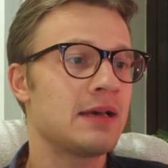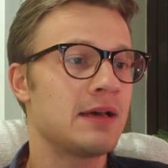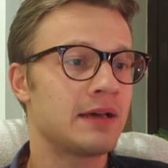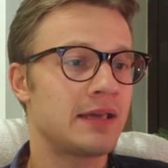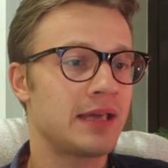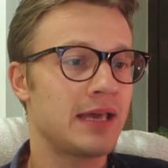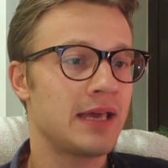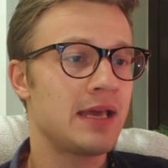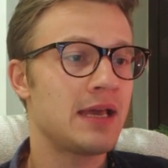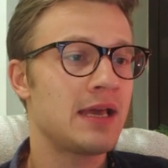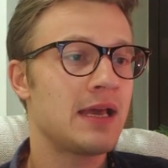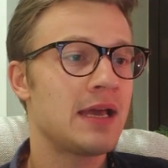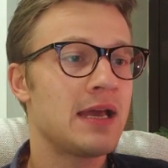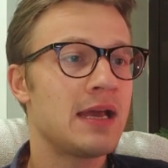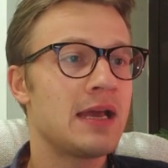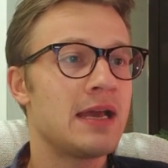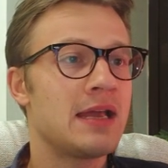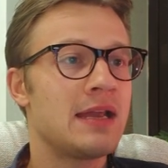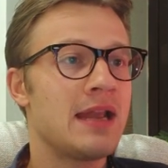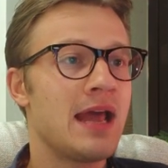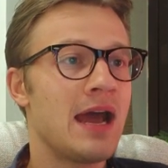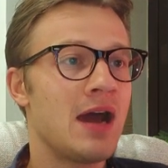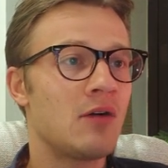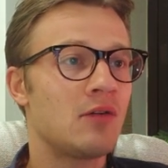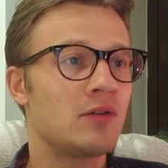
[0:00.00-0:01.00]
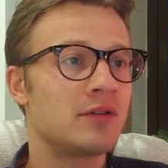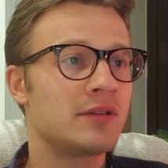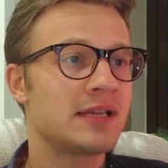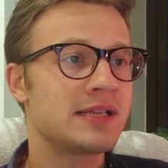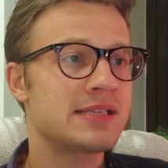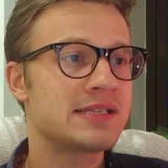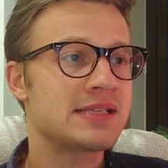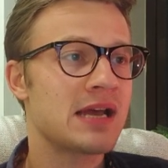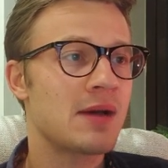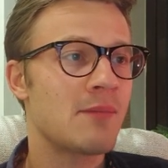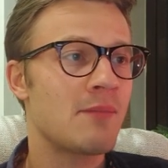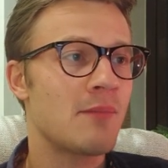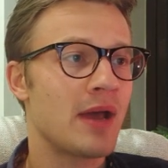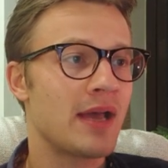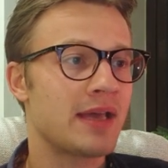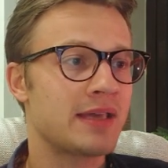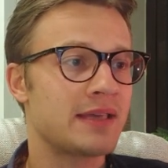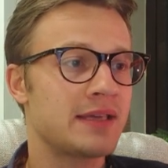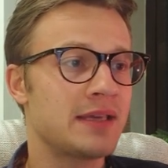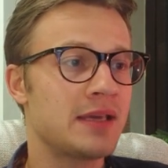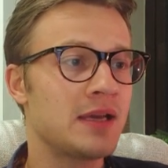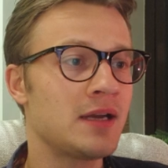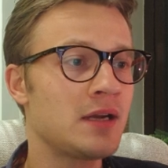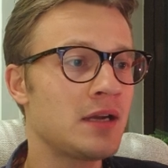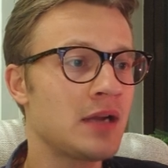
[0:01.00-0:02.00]
Okay. Now let's come back
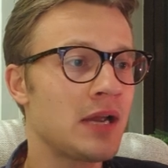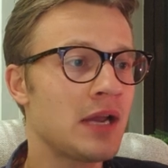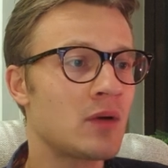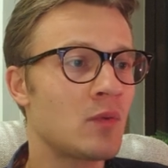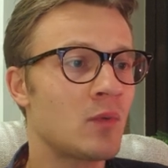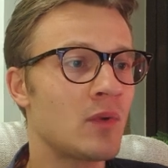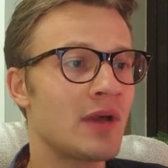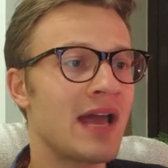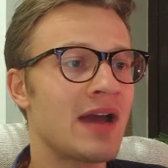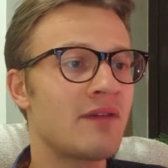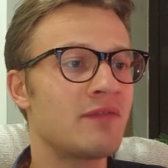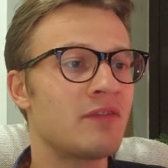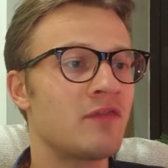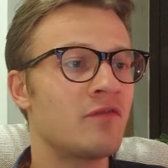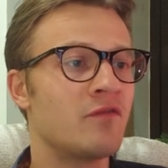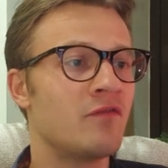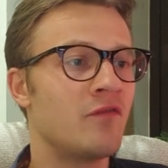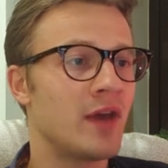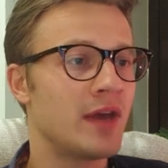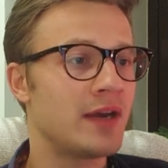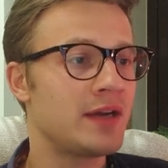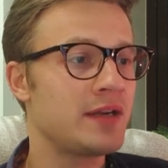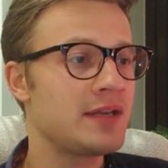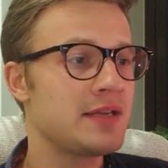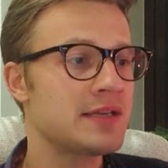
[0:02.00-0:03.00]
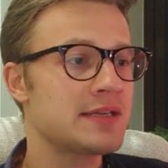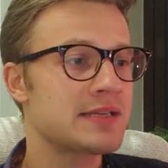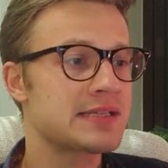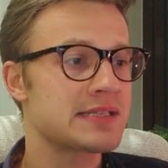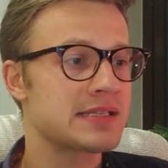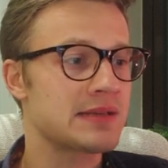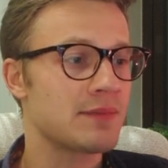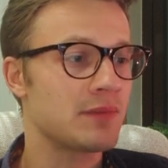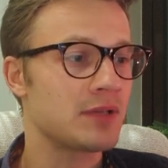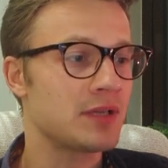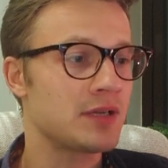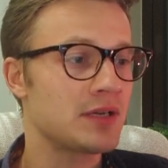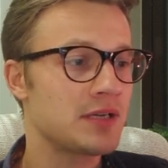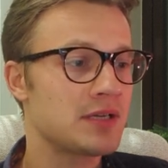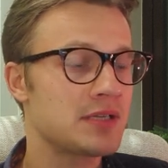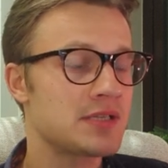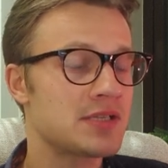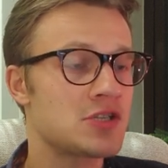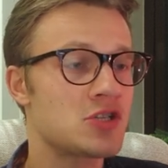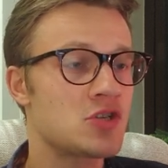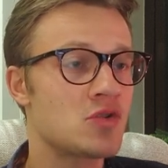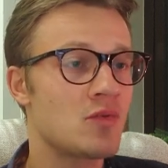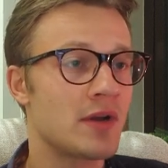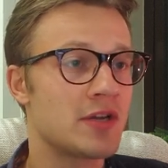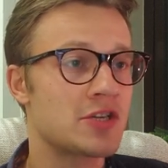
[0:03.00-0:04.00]
here and we have a very similar
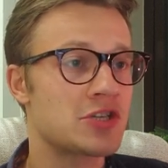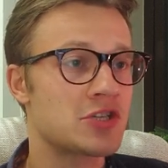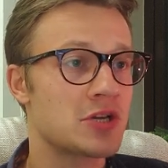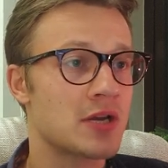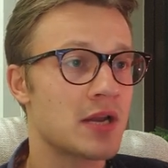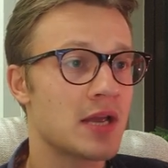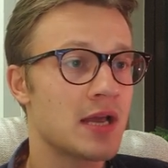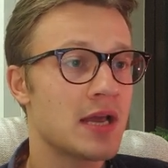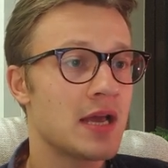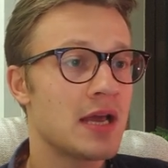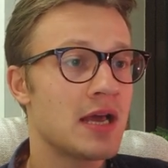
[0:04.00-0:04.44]
situation.